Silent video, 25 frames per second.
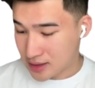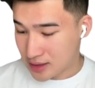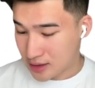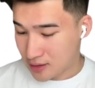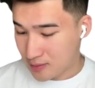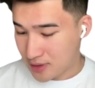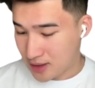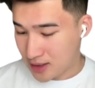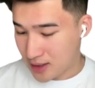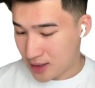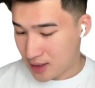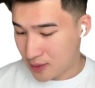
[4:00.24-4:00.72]
is
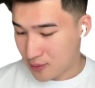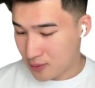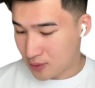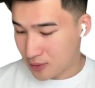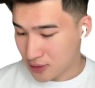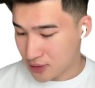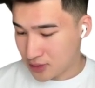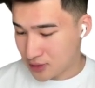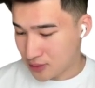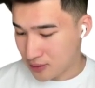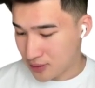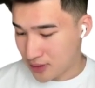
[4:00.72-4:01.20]
going to be
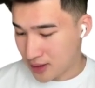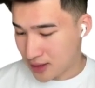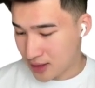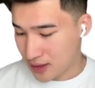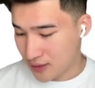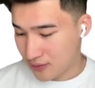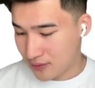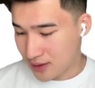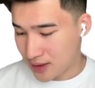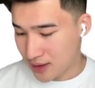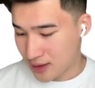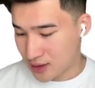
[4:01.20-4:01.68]
equals to
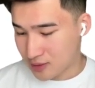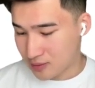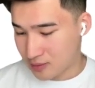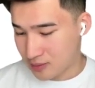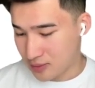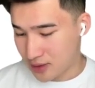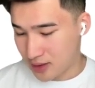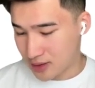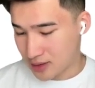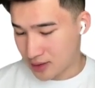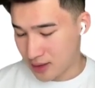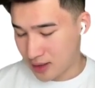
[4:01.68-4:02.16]
negative x
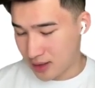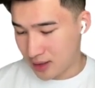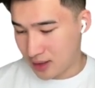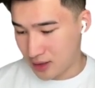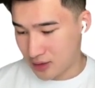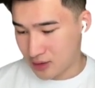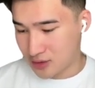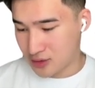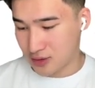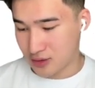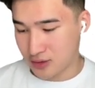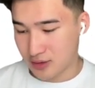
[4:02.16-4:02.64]
plus
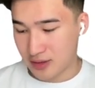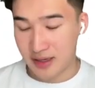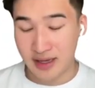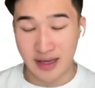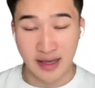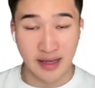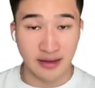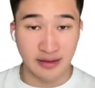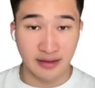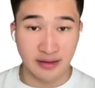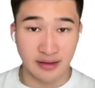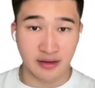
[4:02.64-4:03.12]
h
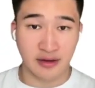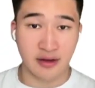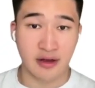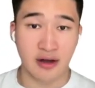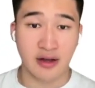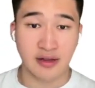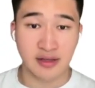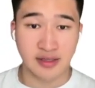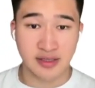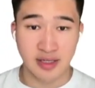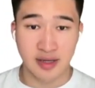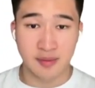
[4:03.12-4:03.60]
in the
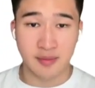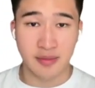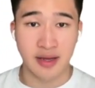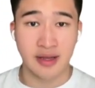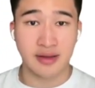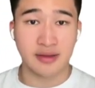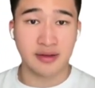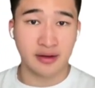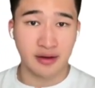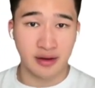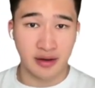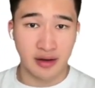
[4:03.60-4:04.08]

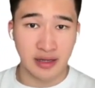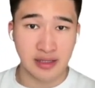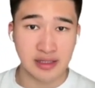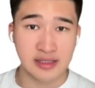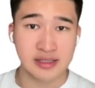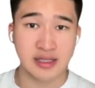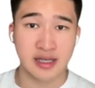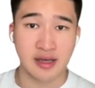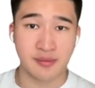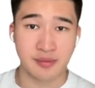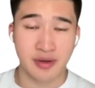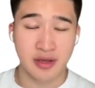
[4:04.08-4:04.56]

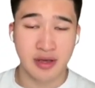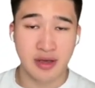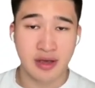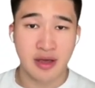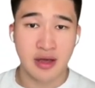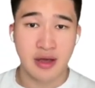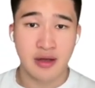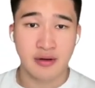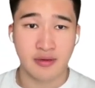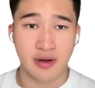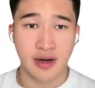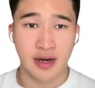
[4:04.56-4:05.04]
concept,
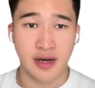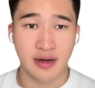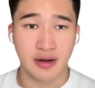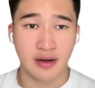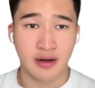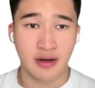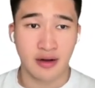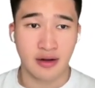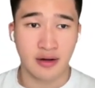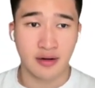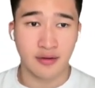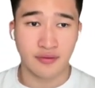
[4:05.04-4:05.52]
right,
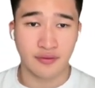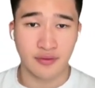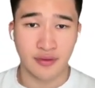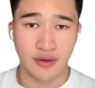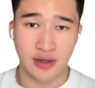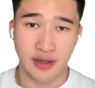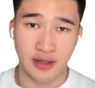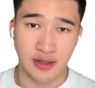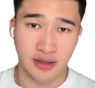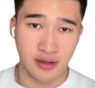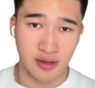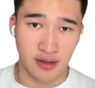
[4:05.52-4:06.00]

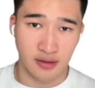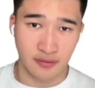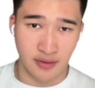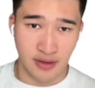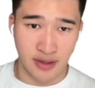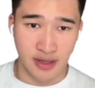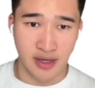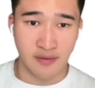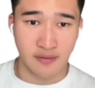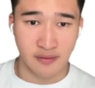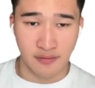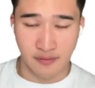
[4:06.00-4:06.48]
of
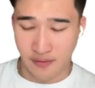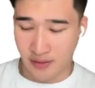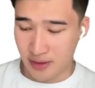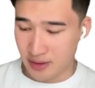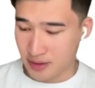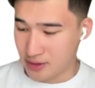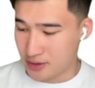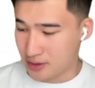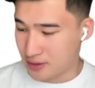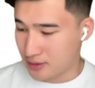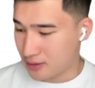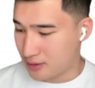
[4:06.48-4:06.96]
an even
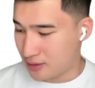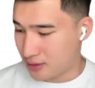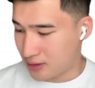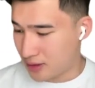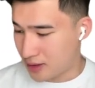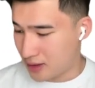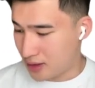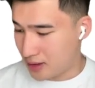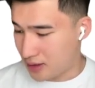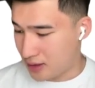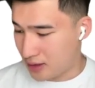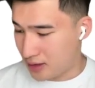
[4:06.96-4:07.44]
function,
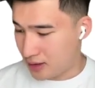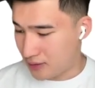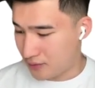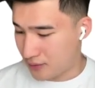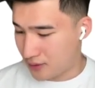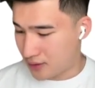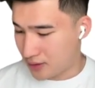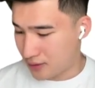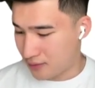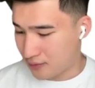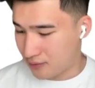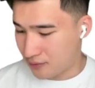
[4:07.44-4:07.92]
or
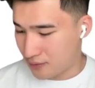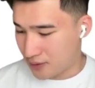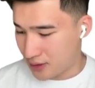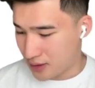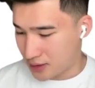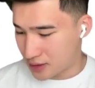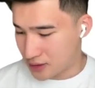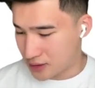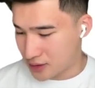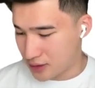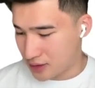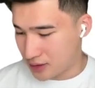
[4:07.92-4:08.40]
even
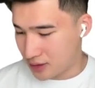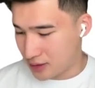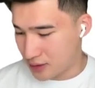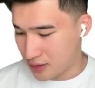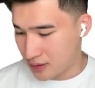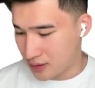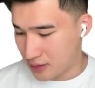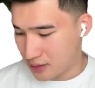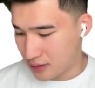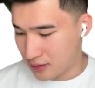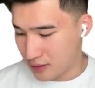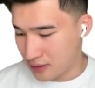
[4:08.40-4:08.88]

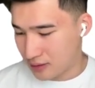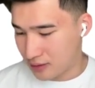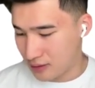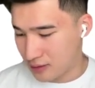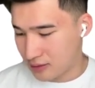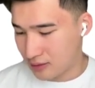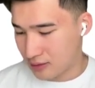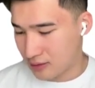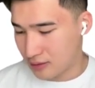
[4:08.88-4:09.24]
function.